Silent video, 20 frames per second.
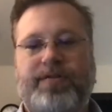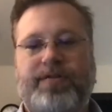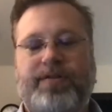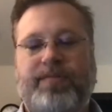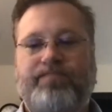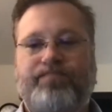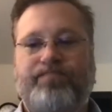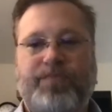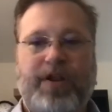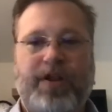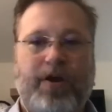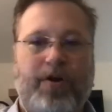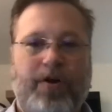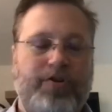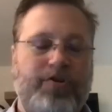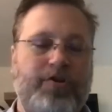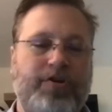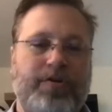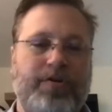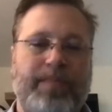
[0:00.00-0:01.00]
You know,
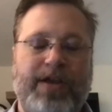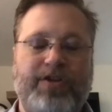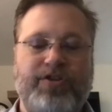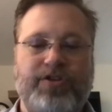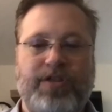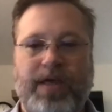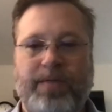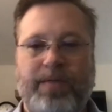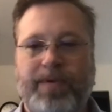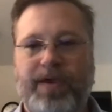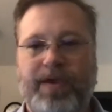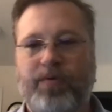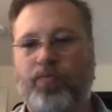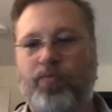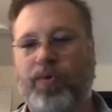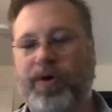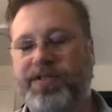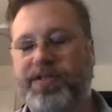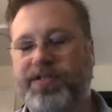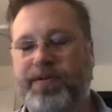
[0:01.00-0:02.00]
you can imagine that being
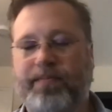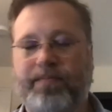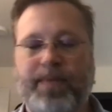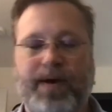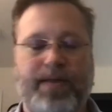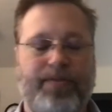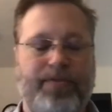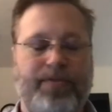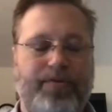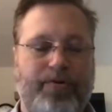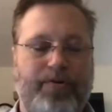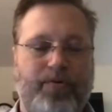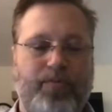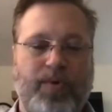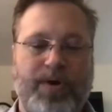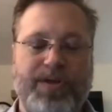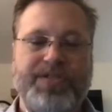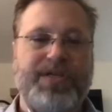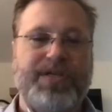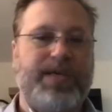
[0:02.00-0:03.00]
once a month or
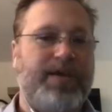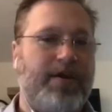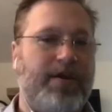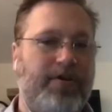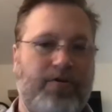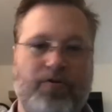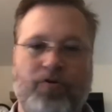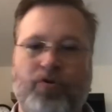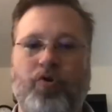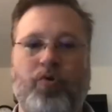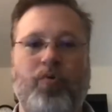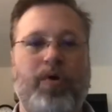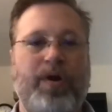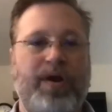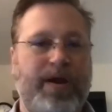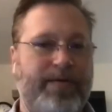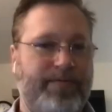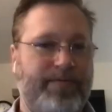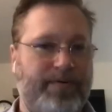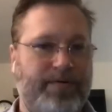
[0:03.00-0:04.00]
once a year or
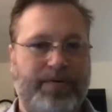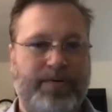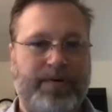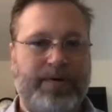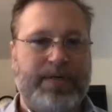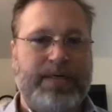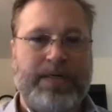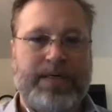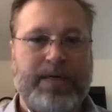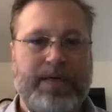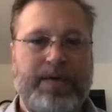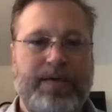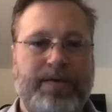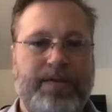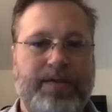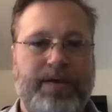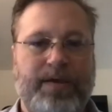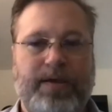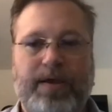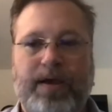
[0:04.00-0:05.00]
whatever
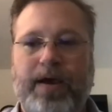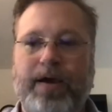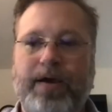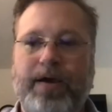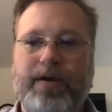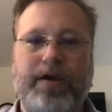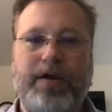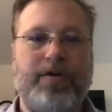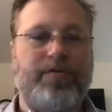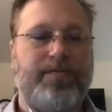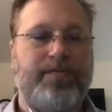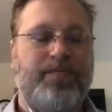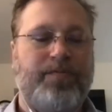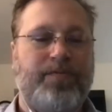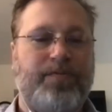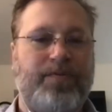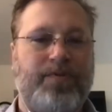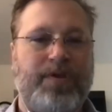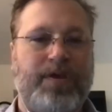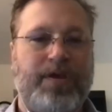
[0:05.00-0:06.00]
the, uh,
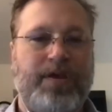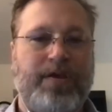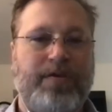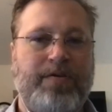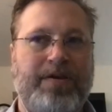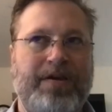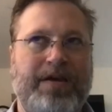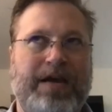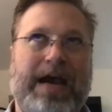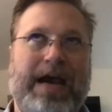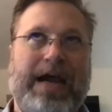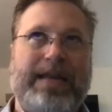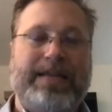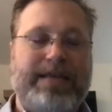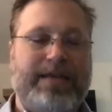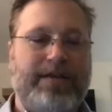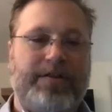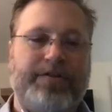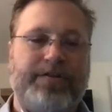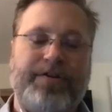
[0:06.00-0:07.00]
the
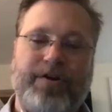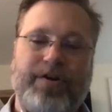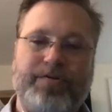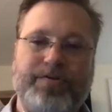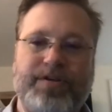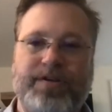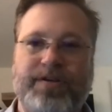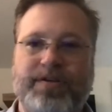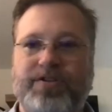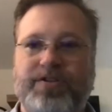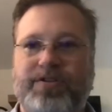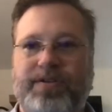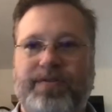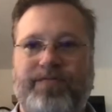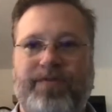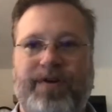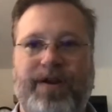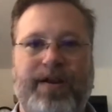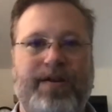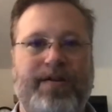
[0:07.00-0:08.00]
ideal dose is,
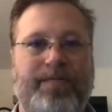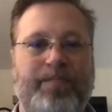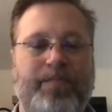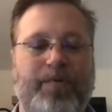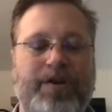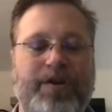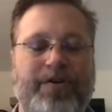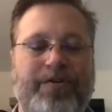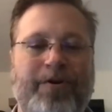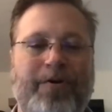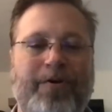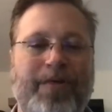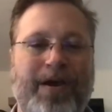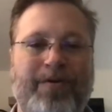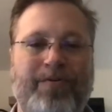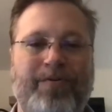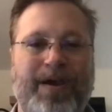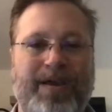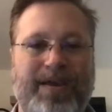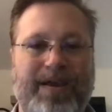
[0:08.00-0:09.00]
right? we don't know that
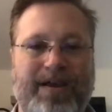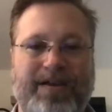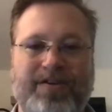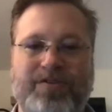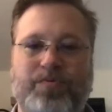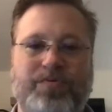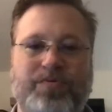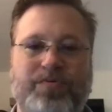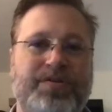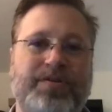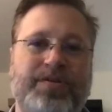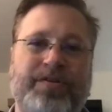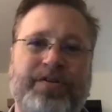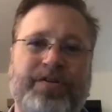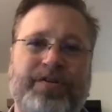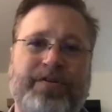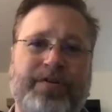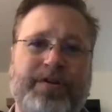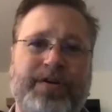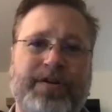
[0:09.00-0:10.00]
quite yet because we're still in the
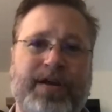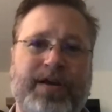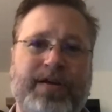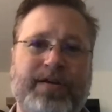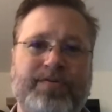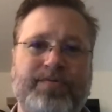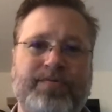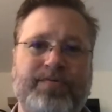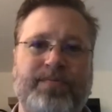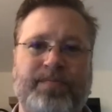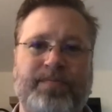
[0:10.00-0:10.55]
early days.